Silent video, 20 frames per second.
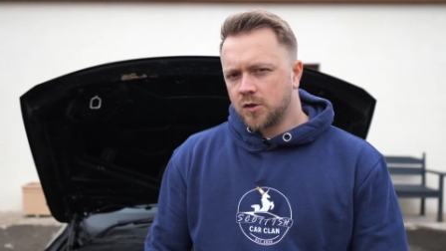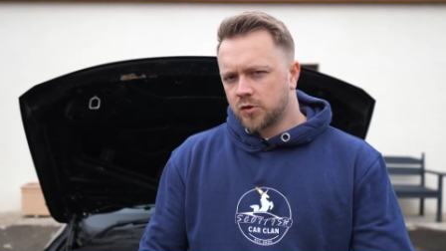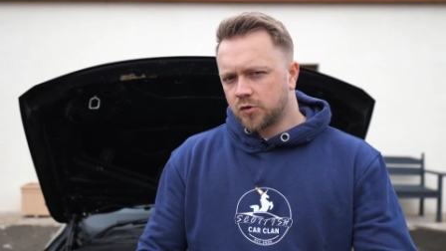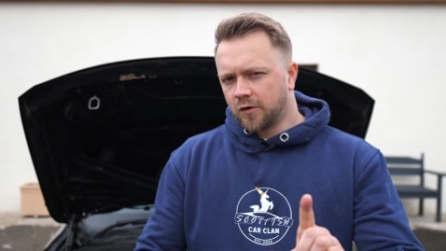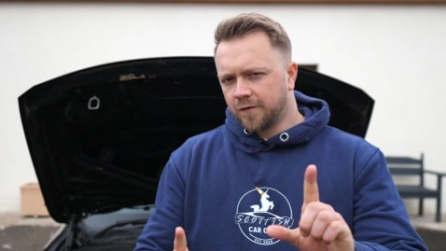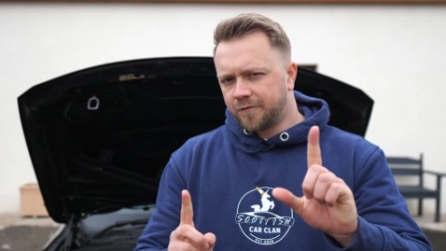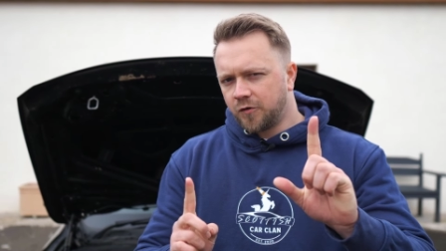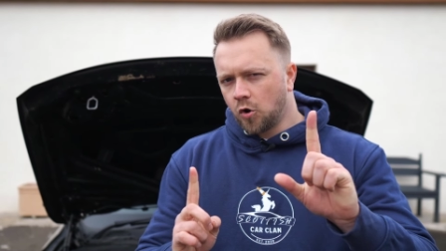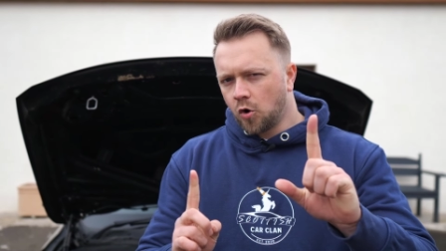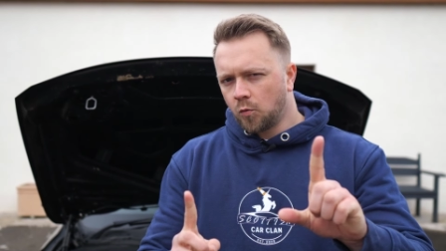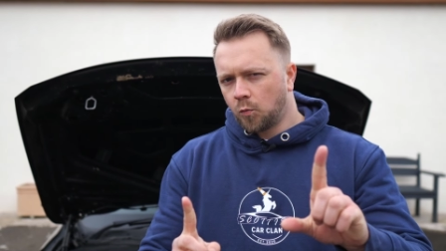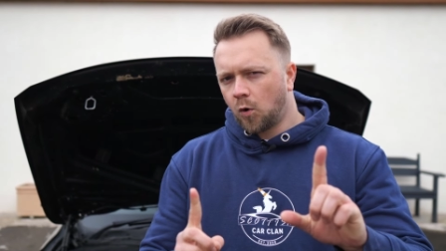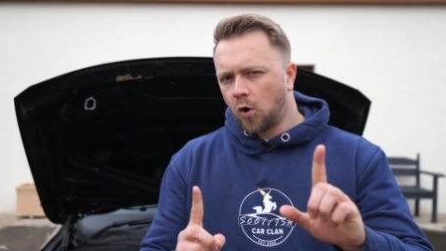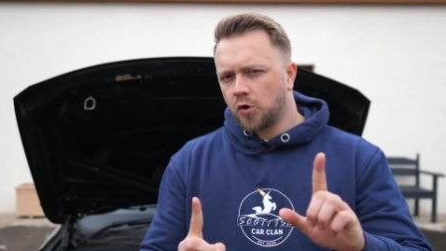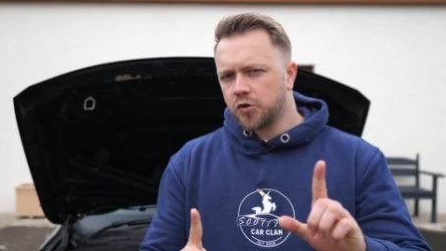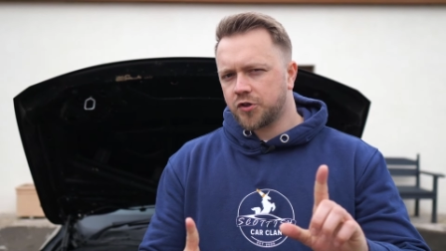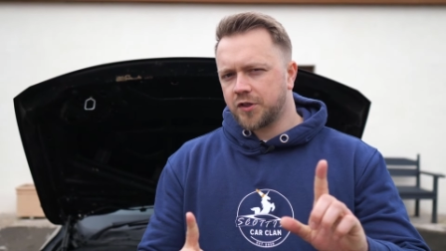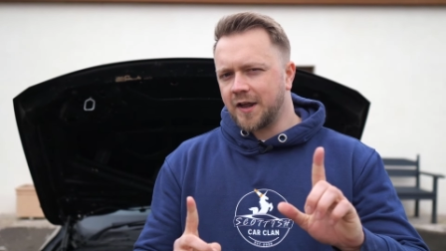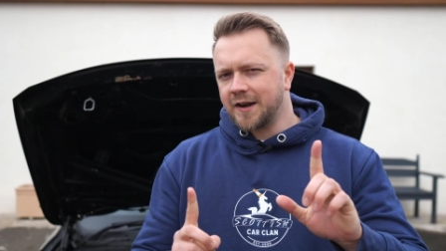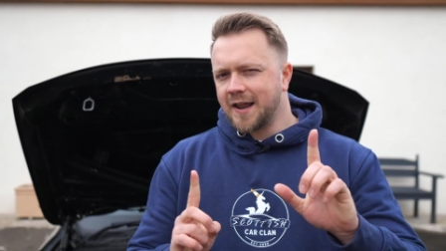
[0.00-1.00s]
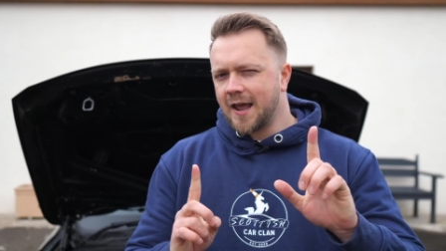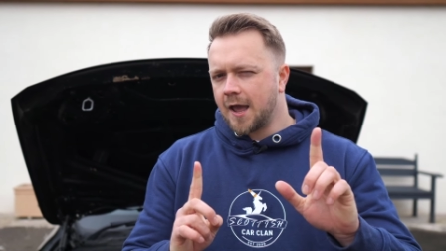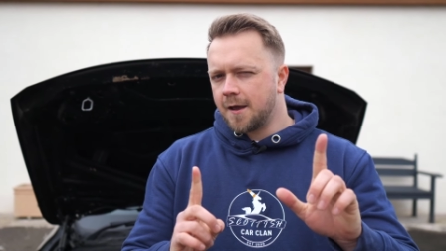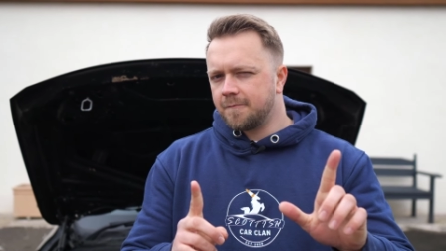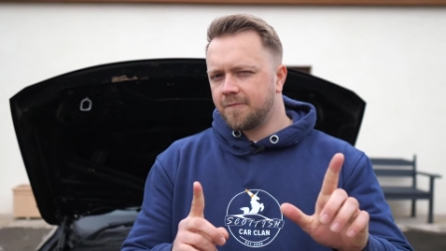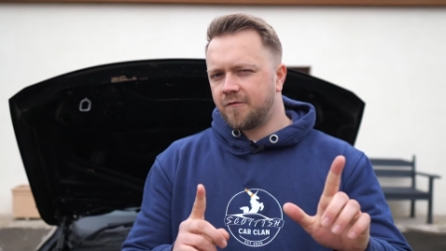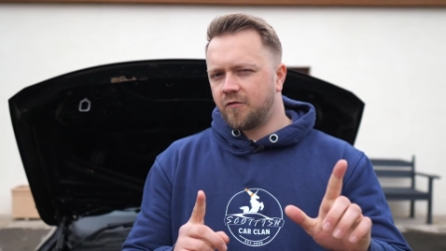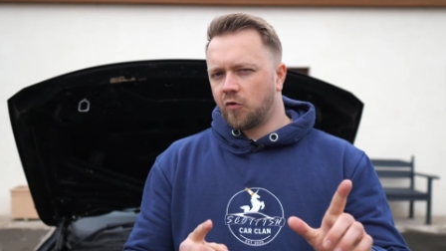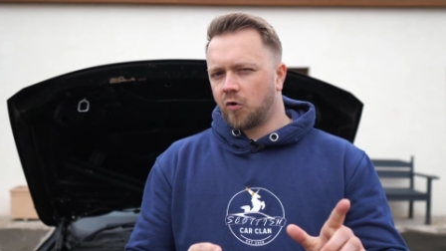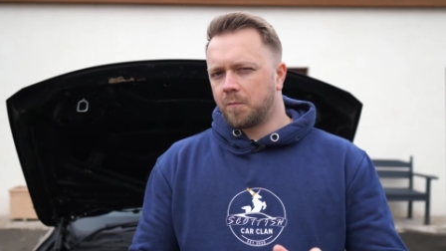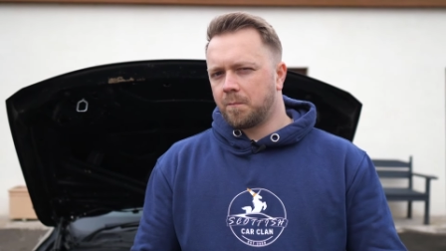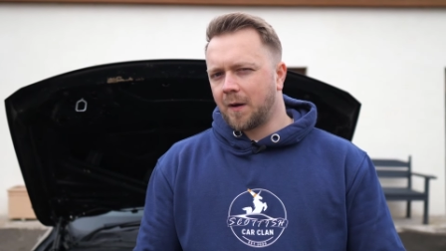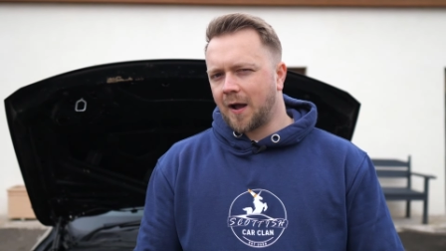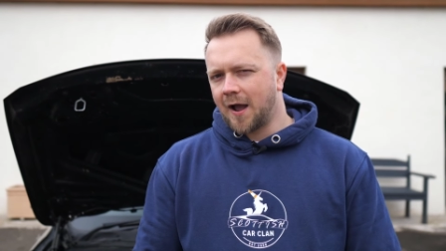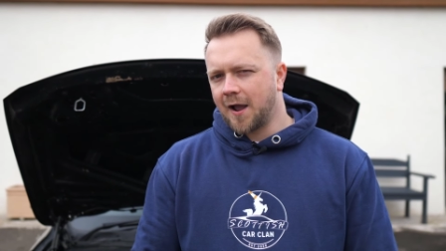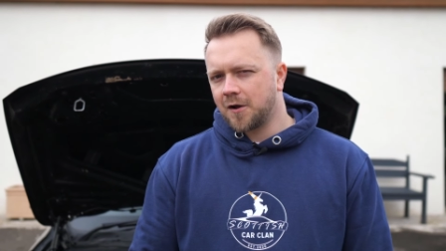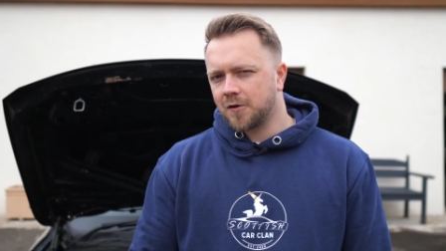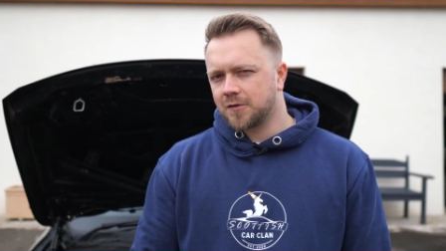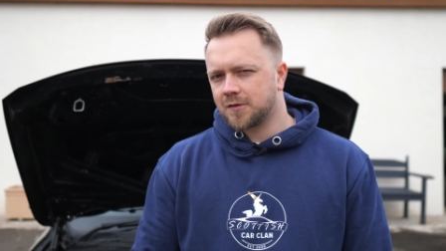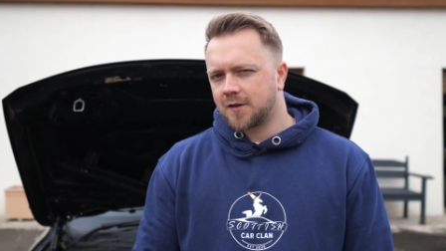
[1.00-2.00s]
So if you're watching an M4
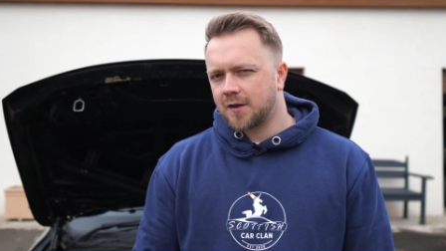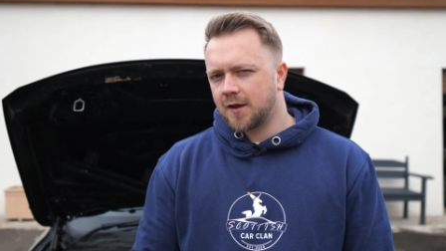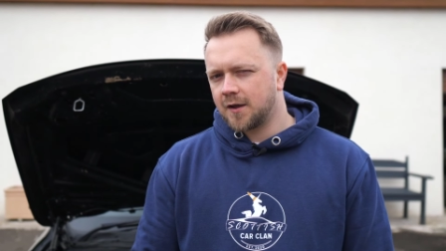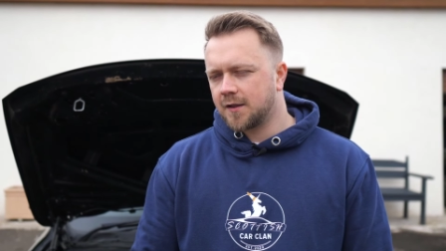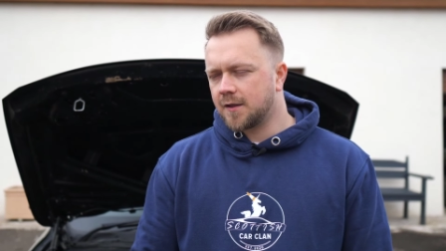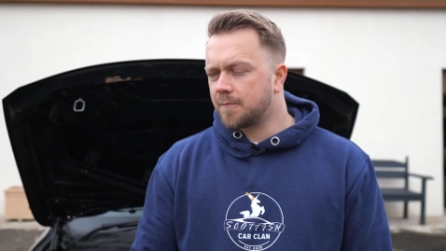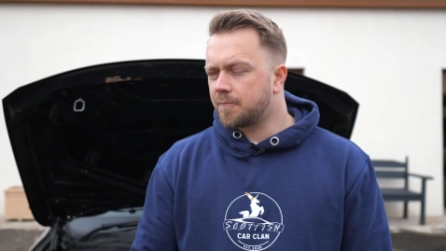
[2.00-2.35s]
buyer's guide,